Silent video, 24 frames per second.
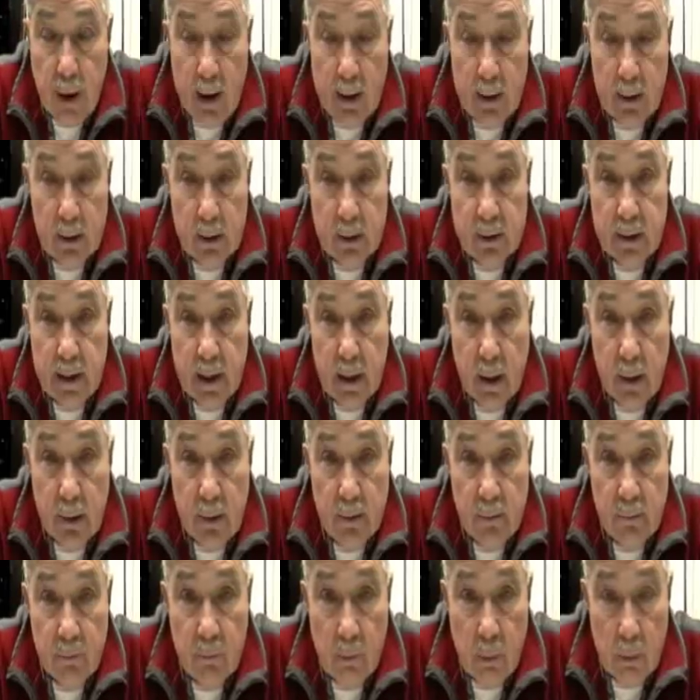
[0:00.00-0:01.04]
Franklin
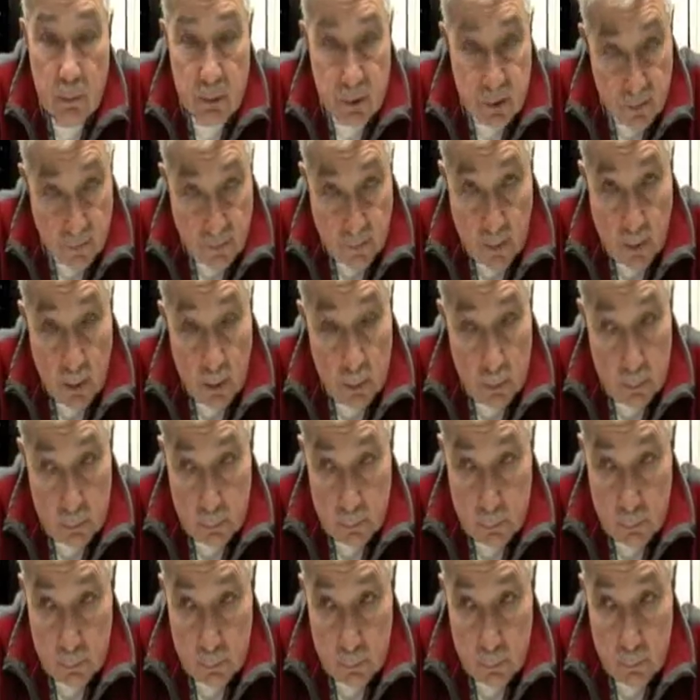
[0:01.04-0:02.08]
Delano
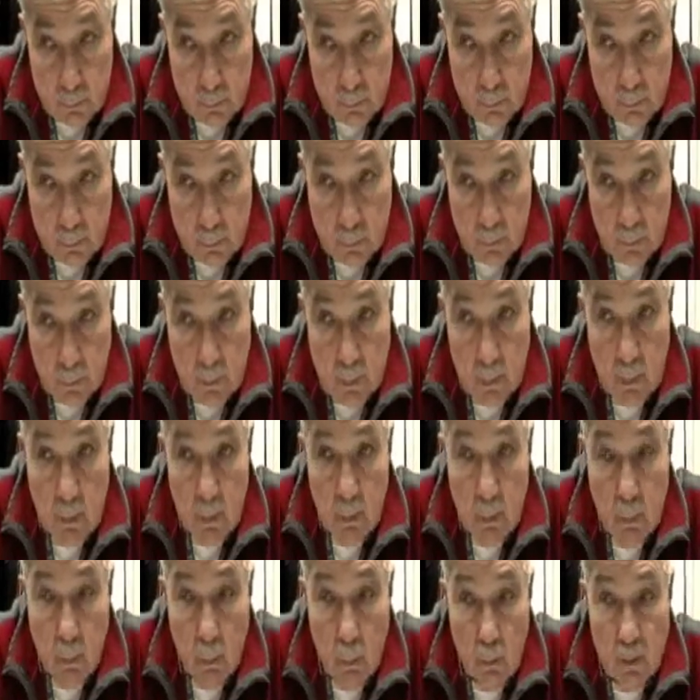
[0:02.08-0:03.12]
Roosevelt
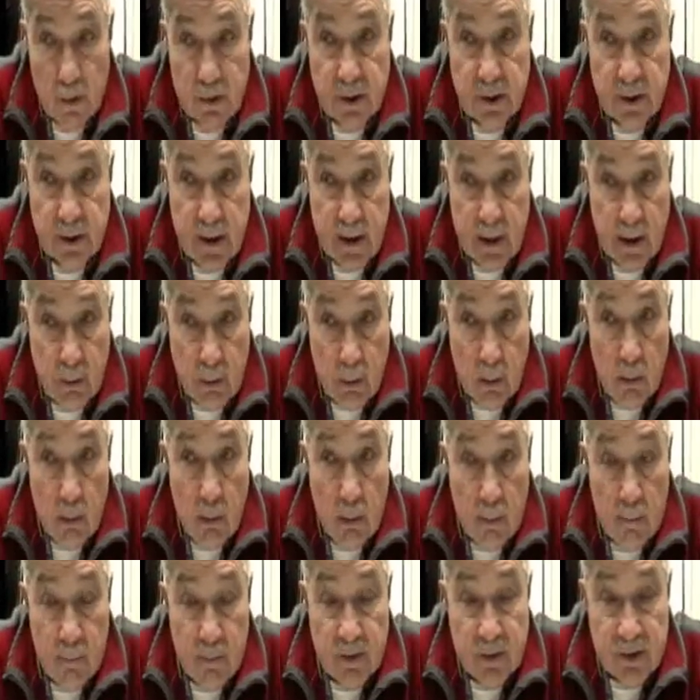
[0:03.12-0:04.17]
was the
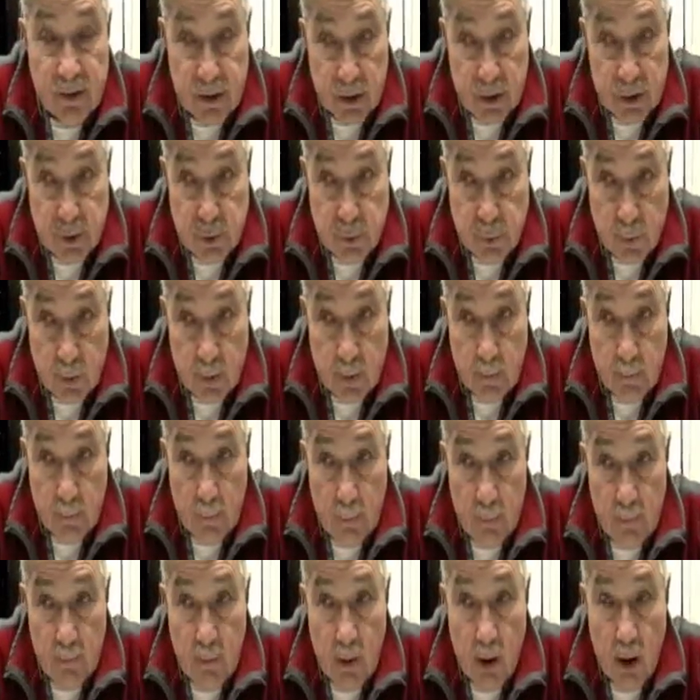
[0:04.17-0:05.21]
hero of the
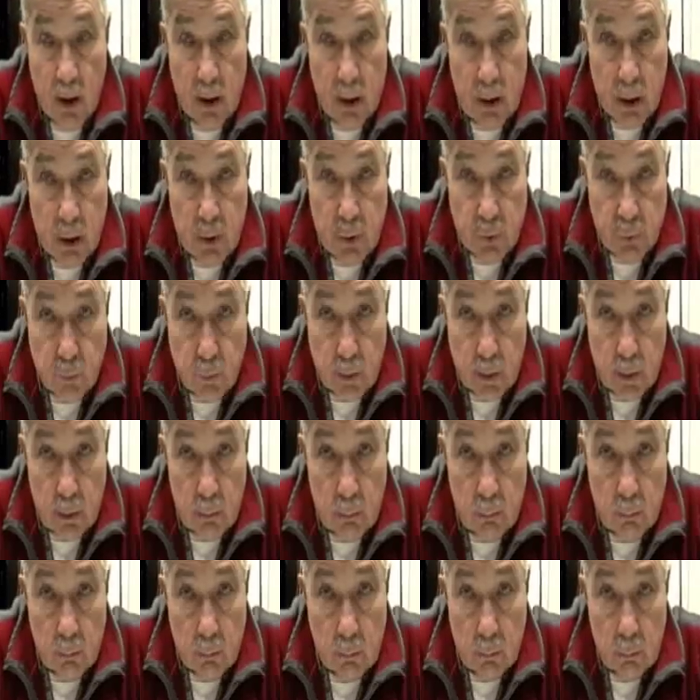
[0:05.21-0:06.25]
century of our
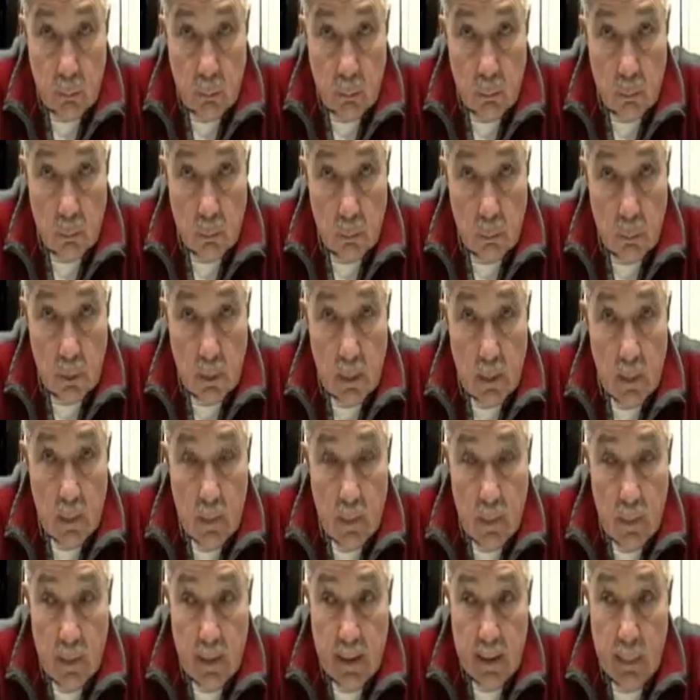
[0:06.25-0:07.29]
country.
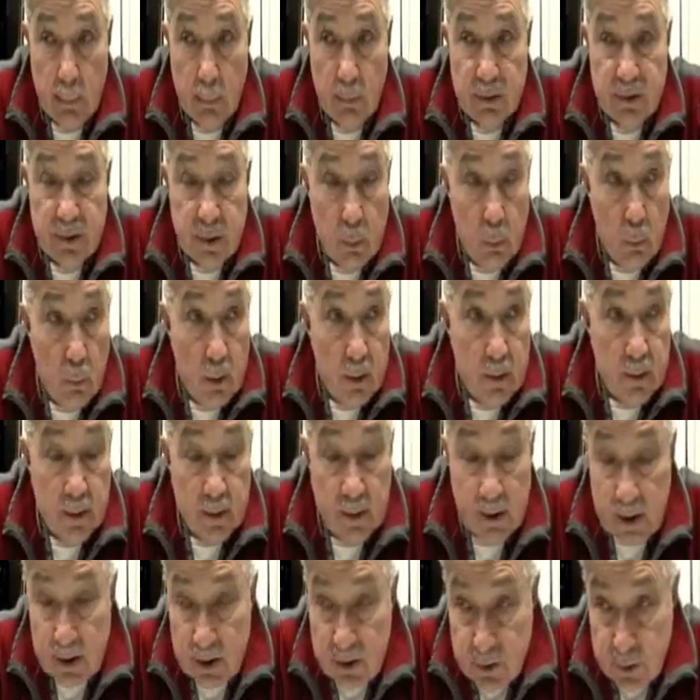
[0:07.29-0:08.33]
He was the
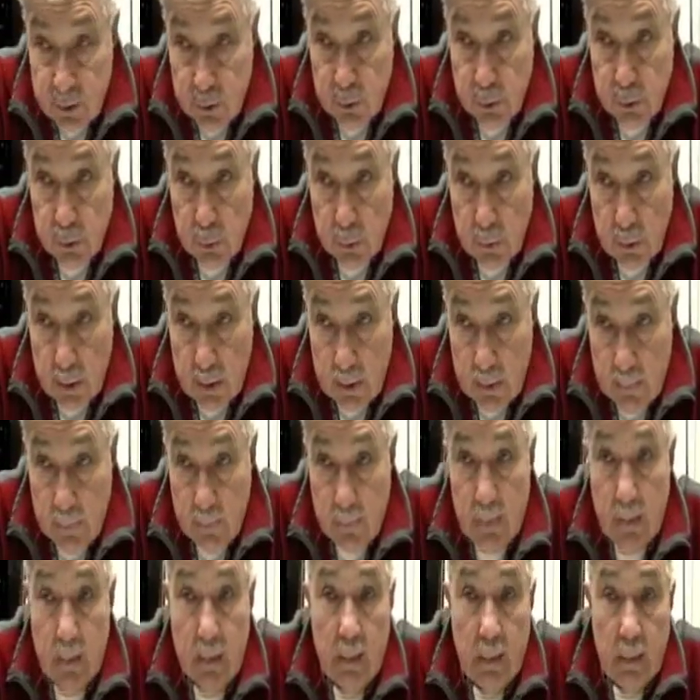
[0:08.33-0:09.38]
one that
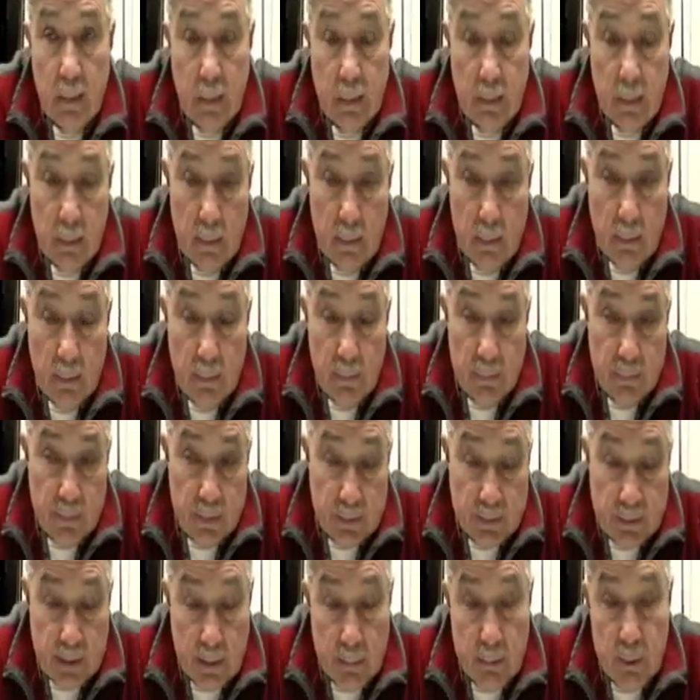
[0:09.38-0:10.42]
instituted
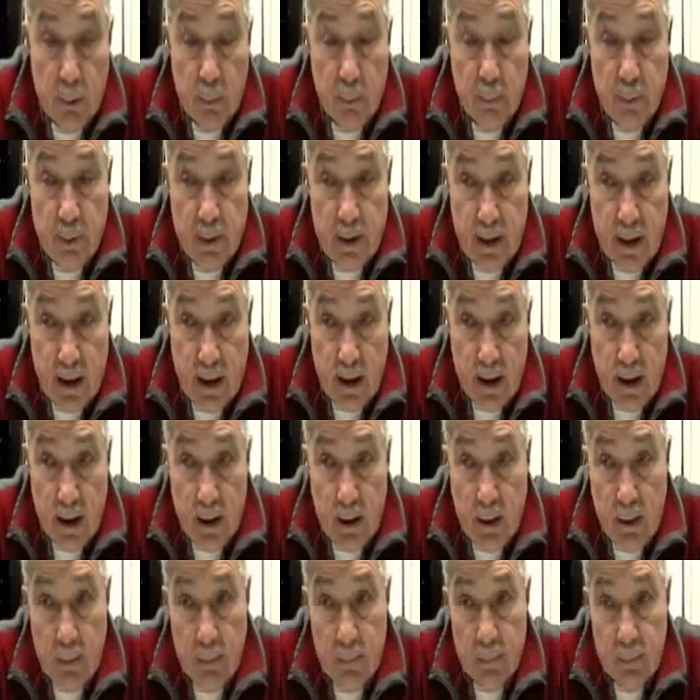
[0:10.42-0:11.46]
the
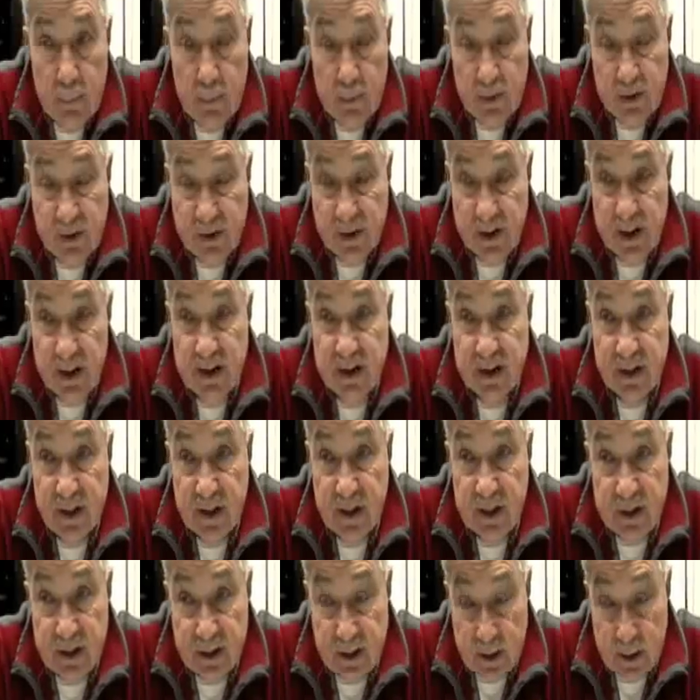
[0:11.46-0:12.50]
WPA, the
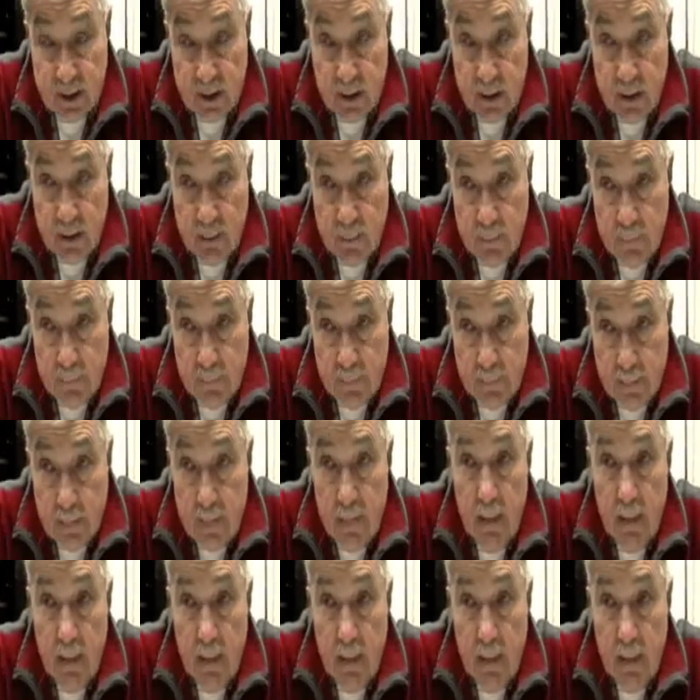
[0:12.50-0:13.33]
CCC,